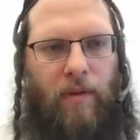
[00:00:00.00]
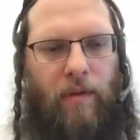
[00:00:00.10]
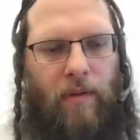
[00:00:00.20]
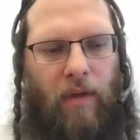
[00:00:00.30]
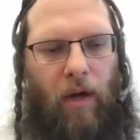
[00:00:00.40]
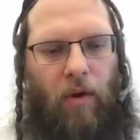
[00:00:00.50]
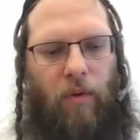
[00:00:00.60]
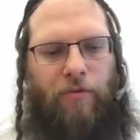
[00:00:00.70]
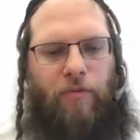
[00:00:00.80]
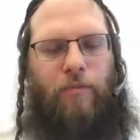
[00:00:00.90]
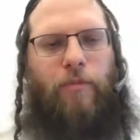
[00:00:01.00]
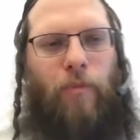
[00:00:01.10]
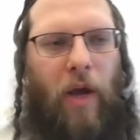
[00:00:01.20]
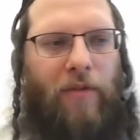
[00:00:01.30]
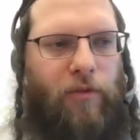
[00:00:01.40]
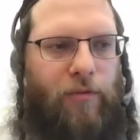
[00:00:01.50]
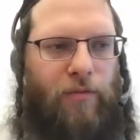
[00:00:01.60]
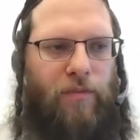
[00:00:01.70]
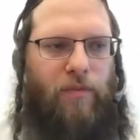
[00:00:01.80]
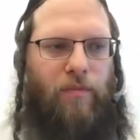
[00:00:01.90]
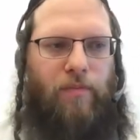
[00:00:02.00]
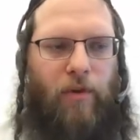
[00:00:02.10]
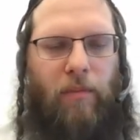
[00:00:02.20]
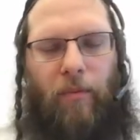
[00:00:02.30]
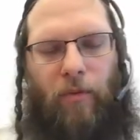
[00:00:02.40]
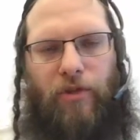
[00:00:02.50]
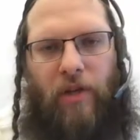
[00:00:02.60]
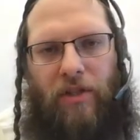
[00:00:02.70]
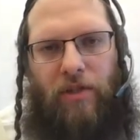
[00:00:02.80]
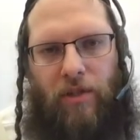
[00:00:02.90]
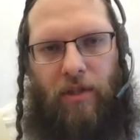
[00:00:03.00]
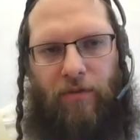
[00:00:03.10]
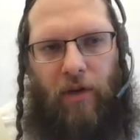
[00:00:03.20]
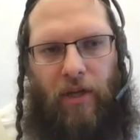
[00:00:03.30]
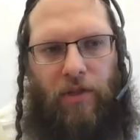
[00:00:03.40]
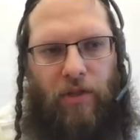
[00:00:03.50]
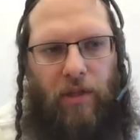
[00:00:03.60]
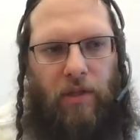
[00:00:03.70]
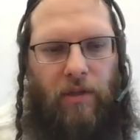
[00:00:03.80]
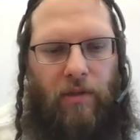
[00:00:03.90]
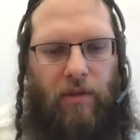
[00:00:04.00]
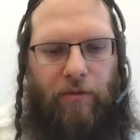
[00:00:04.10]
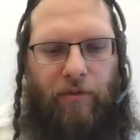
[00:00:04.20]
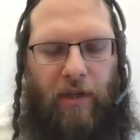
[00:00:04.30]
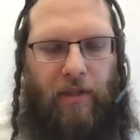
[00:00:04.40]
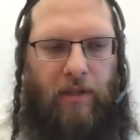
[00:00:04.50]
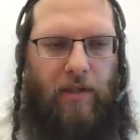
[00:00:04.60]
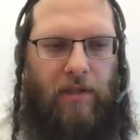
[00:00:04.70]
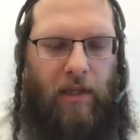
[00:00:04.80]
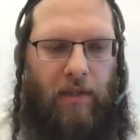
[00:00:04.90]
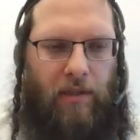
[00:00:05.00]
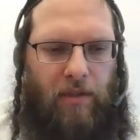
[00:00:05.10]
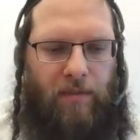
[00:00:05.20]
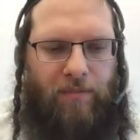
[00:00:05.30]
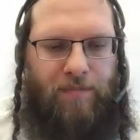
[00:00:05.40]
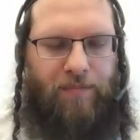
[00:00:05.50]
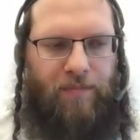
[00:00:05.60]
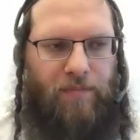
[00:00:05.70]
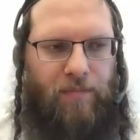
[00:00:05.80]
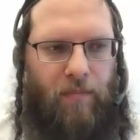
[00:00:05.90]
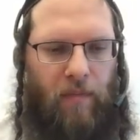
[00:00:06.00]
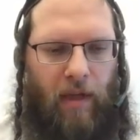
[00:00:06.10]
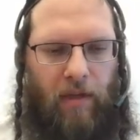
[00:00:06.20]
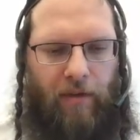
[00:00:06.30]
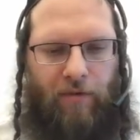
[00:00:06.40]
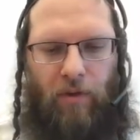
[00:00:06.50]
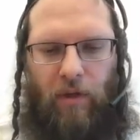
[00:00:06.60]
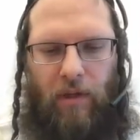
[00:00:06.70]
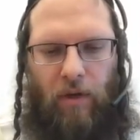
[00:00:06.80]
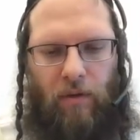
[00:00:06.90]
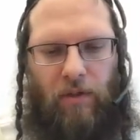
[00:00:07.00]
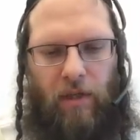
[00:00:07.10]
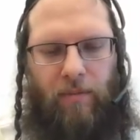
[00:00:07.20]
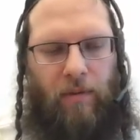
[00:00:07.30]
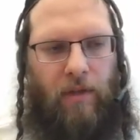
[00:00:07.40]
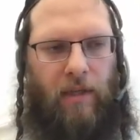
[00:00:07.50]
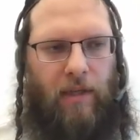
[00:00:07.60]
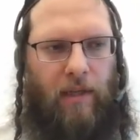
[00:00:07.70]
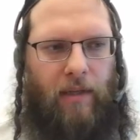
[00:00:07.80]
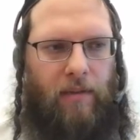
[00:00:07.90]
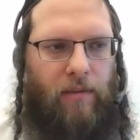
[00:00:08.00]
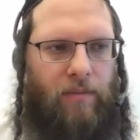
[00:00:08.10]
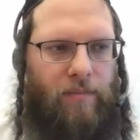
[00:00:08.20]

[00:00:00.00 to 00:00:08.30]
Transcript: Now, if we have to come up with a strategy for actually finding the signs. And if you look at our table again,